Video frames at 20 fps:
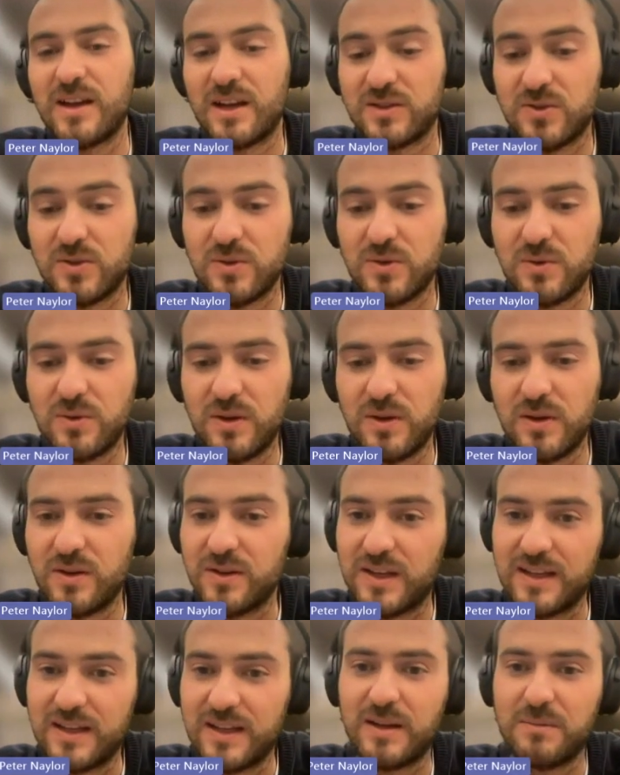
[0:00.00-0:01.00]
are 2
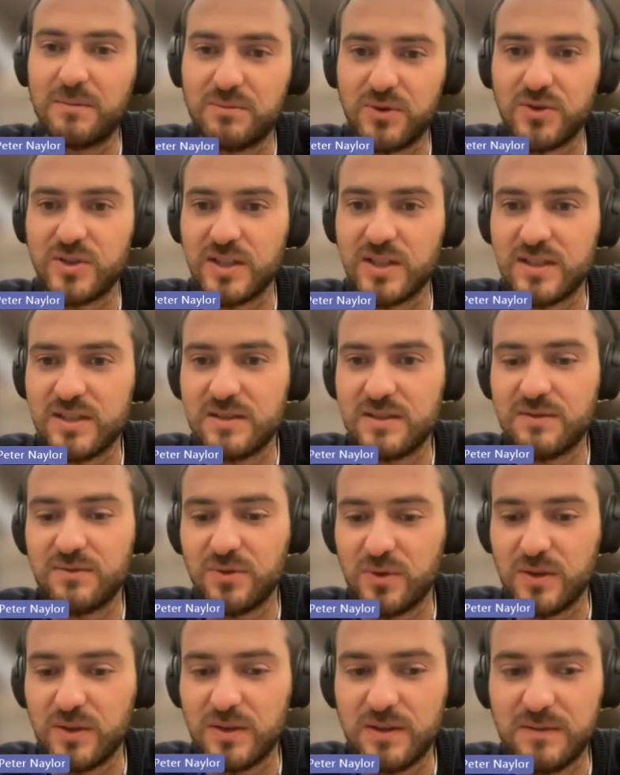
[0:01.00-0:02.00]
GitHub projects
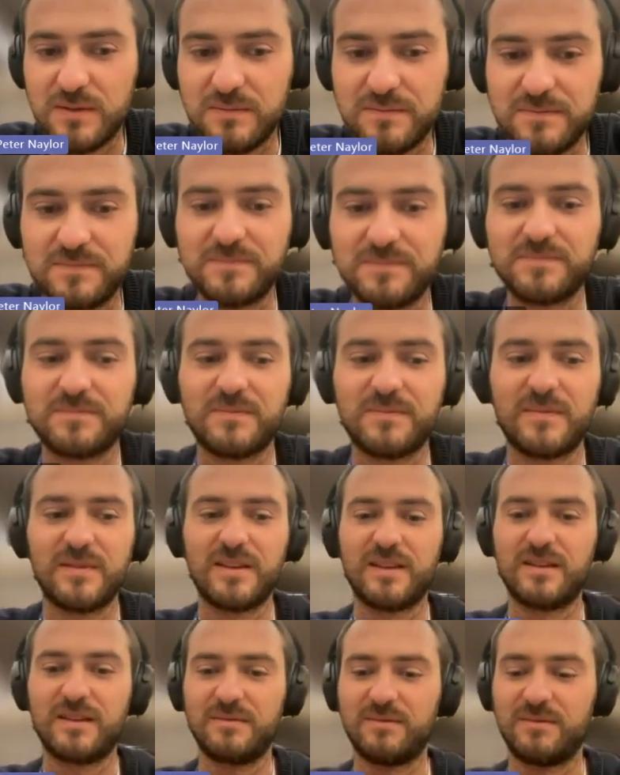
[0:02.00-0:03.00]
for it.
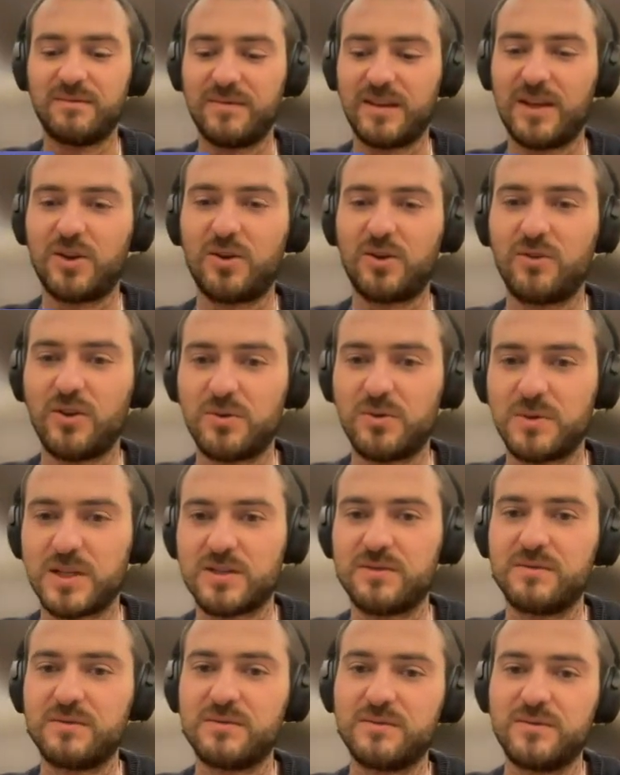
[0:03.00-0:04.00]
Thank you very
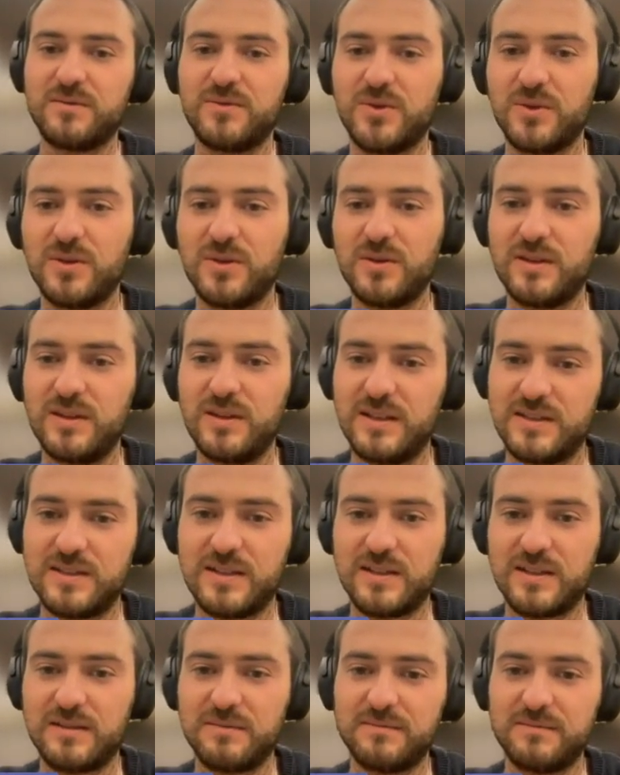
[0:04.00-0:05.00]
much for listening.